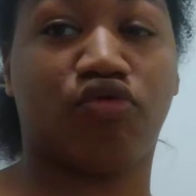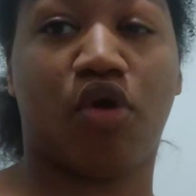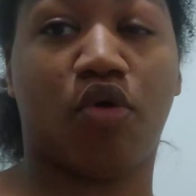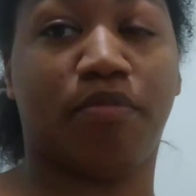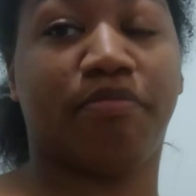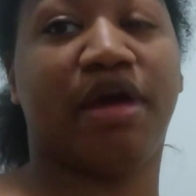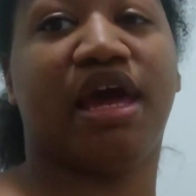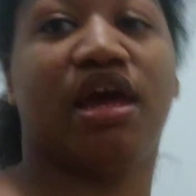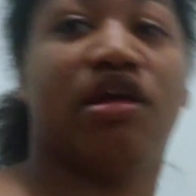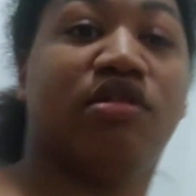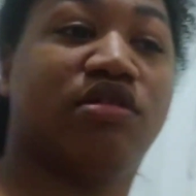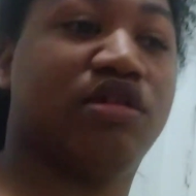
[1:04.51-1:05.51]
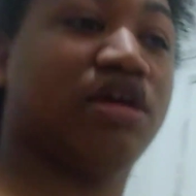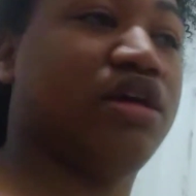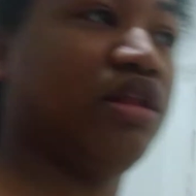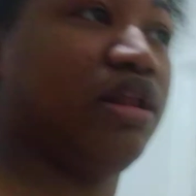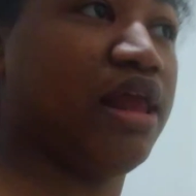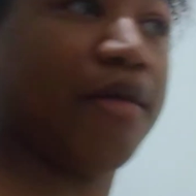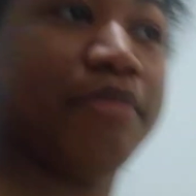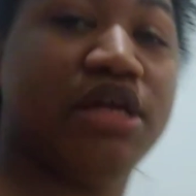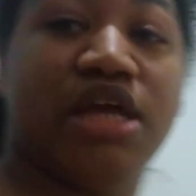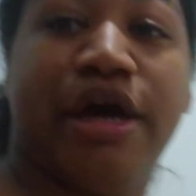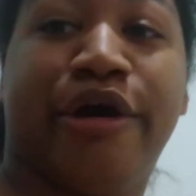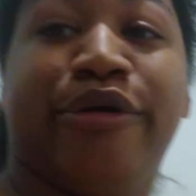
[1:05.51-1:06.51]
Growing Pains, then let me
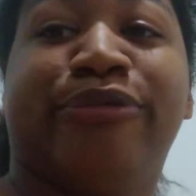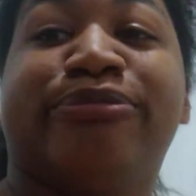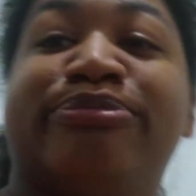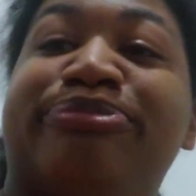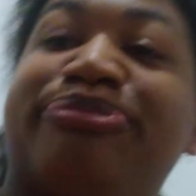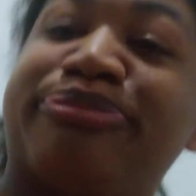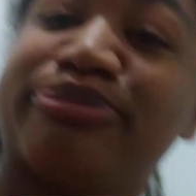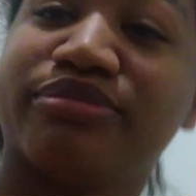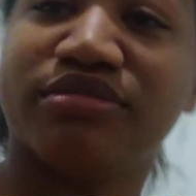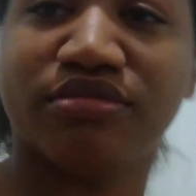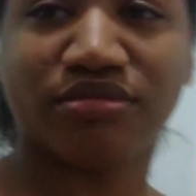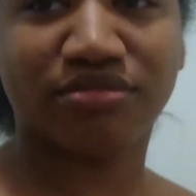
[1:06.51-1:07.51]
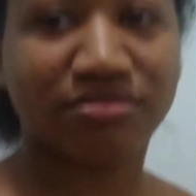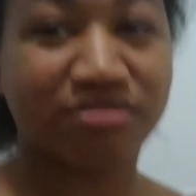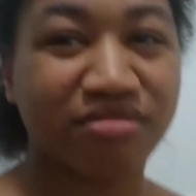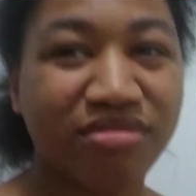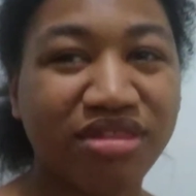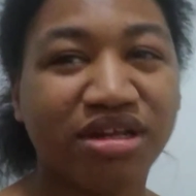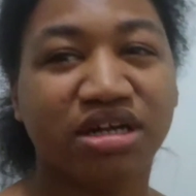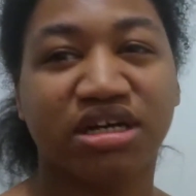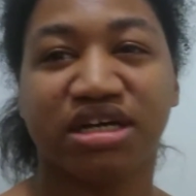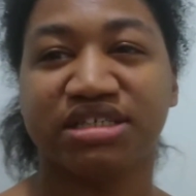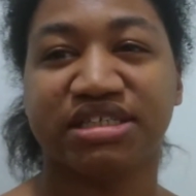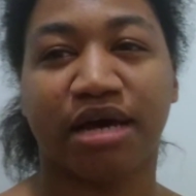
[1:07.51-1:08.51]
know.
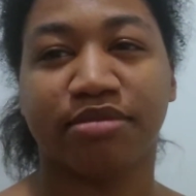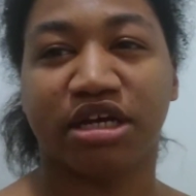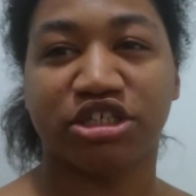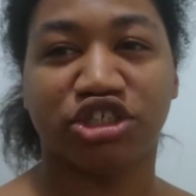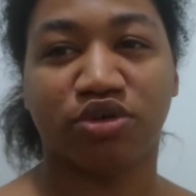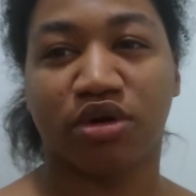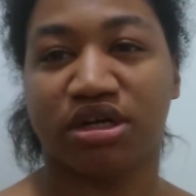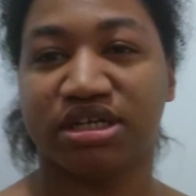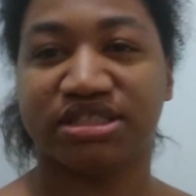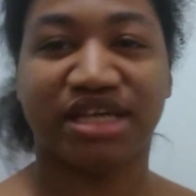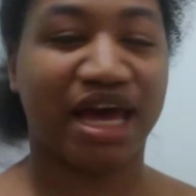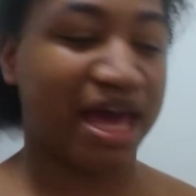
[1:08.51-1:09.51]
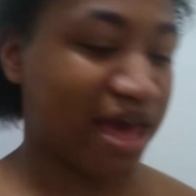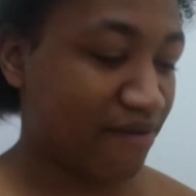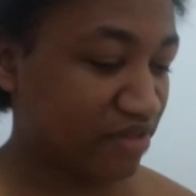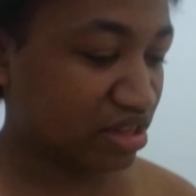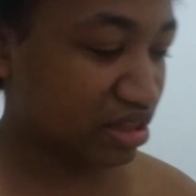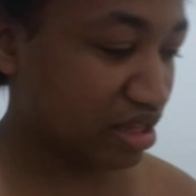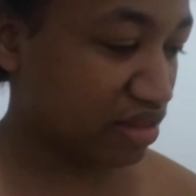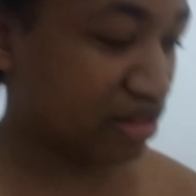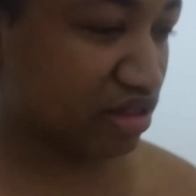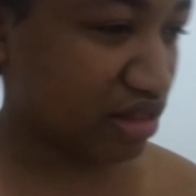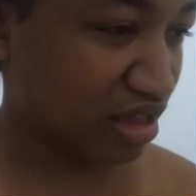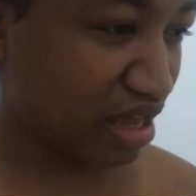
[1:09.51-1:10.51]
Because I'm not sure, because I haven't
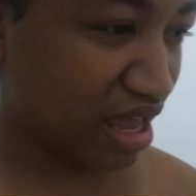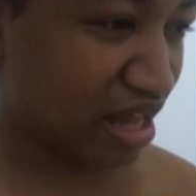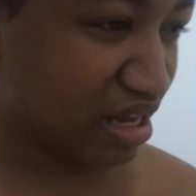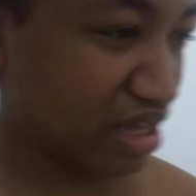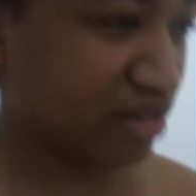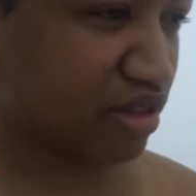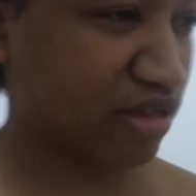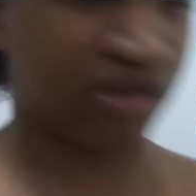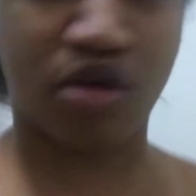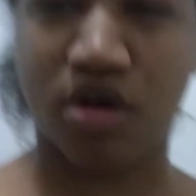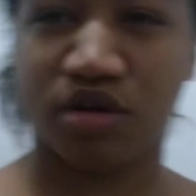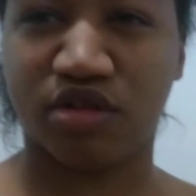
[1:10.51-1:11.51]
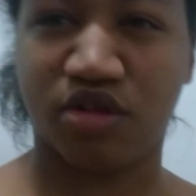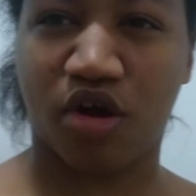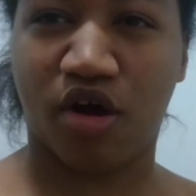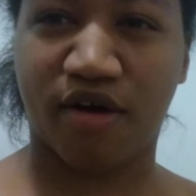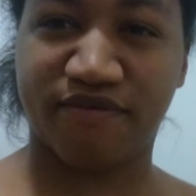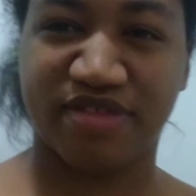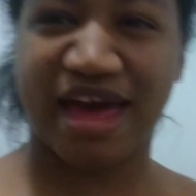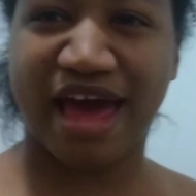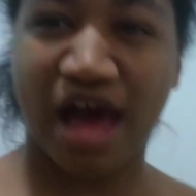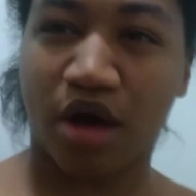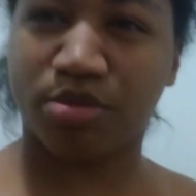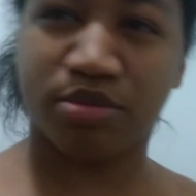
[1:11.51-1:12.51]
listened to any of the songs off that
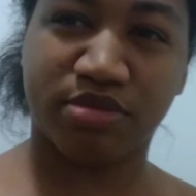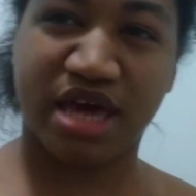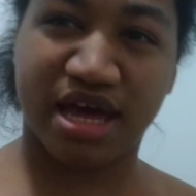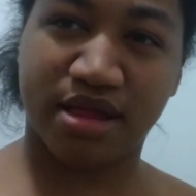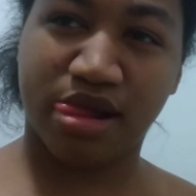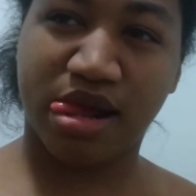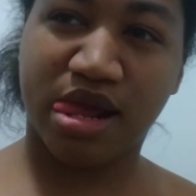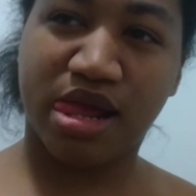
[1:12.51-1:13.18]
album yet.